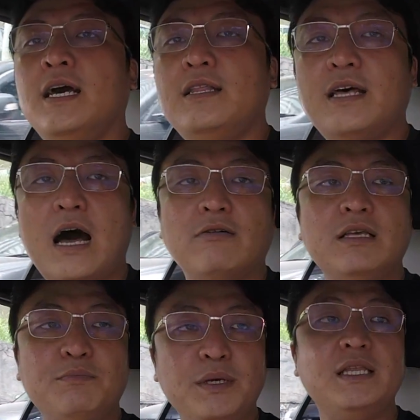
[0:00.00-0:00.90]
The
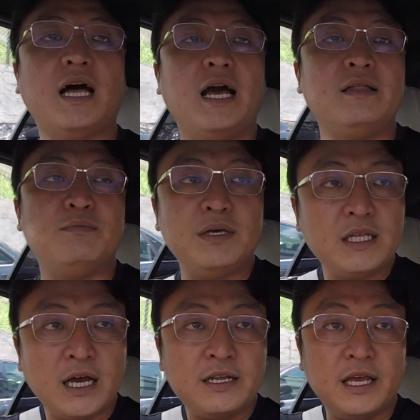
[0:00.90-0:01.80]
Audi
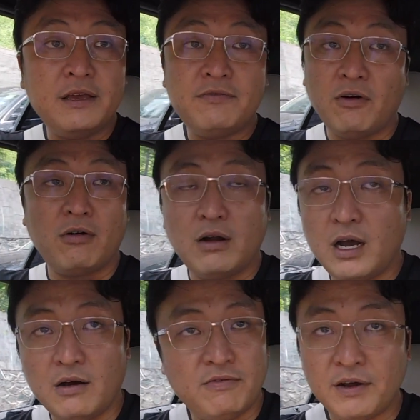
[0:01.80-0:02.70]
B9 A4
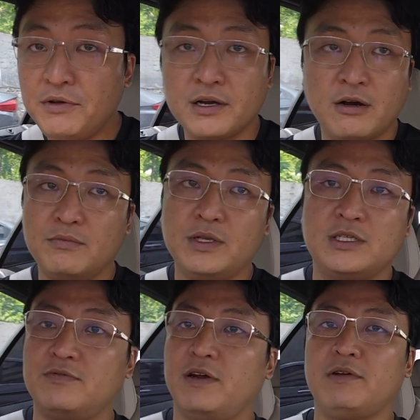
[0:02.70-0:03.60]
are very
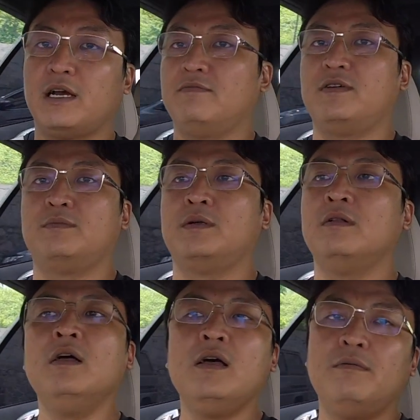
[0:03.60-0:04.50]
accomplished, very comfortable,
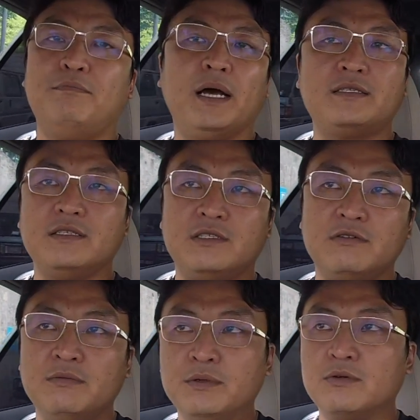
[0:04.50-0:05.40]
best
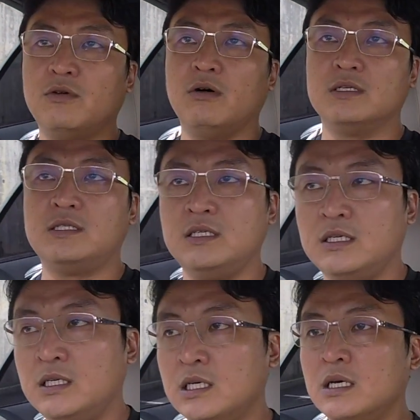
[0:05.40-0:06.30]
interior build
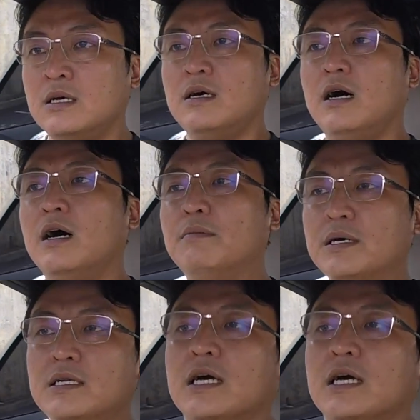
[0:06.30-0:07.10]
quality, but the